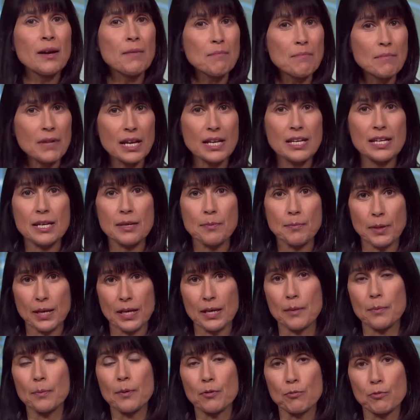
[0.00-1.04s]
Many
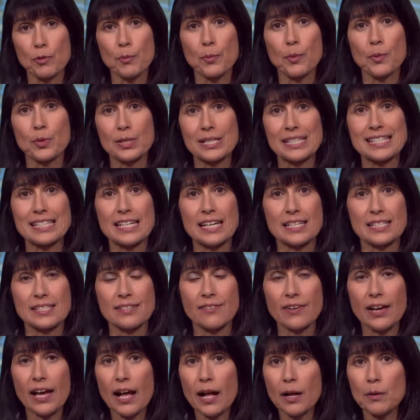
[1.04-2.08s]
people report a sense of
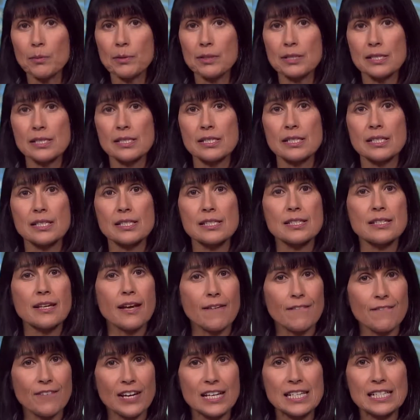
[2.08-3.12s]
helplessness,
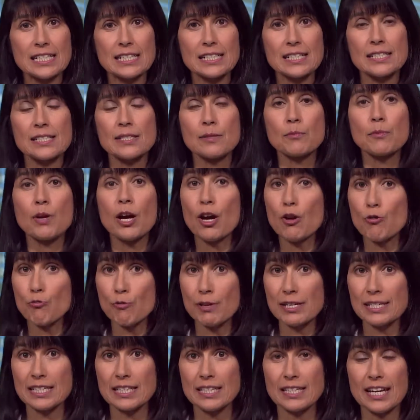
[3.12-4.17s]
fatalism,
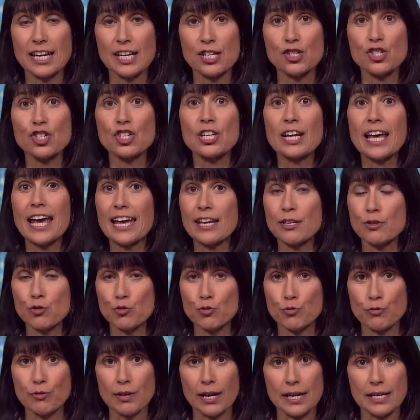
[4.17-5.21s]
resignation, and
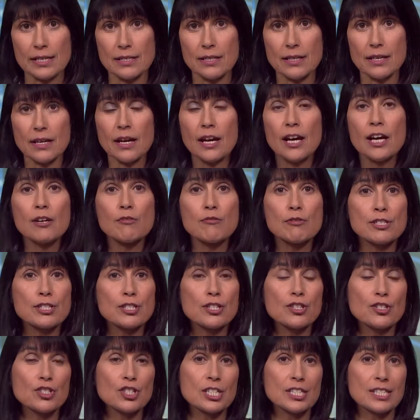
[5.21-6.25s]
dread.
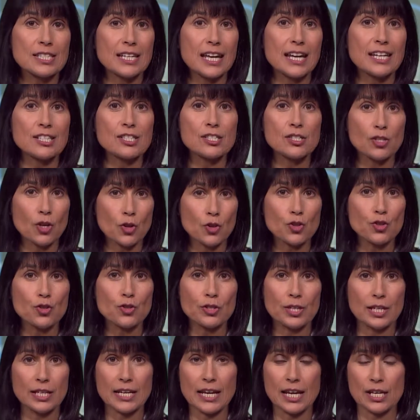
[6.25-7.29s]
Researchers say social
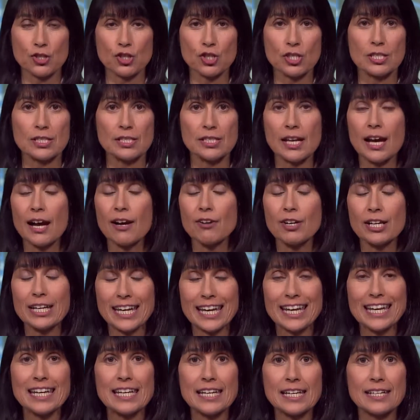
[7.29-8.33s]
connections are a
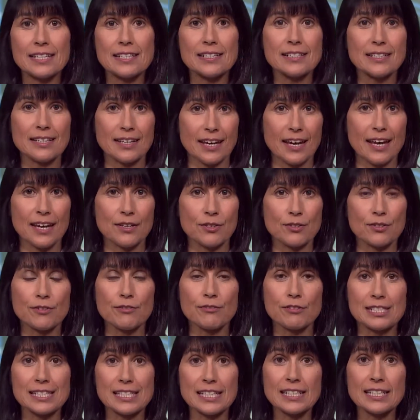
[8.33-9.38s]
key indicator of
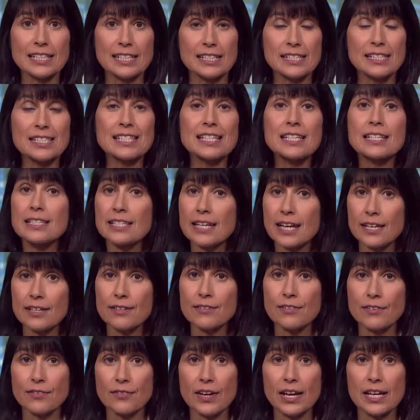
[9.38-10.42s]
resilience to negative
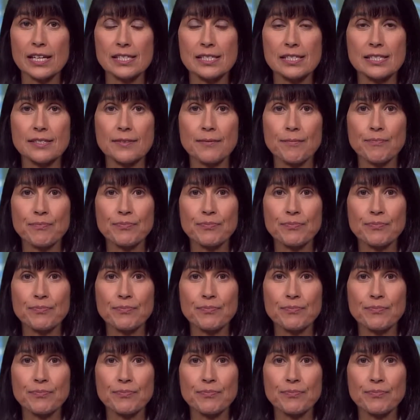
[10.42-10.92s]
events.